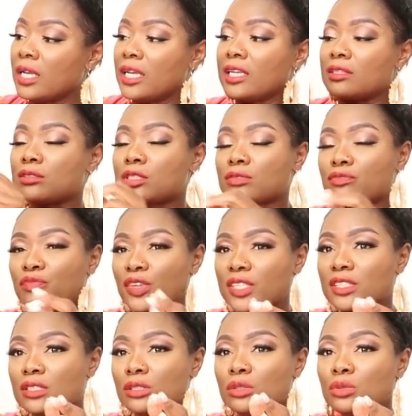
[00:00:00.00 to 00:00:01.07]
It
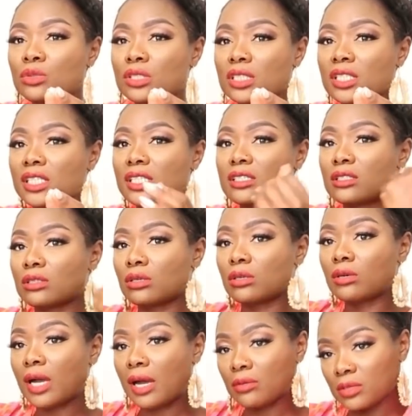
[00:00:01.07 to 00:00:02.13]
fits loosely,
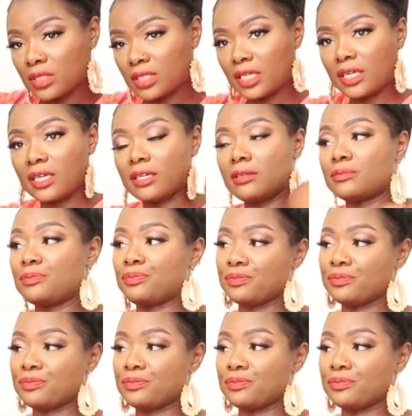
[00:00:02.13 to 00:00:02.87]
so I would say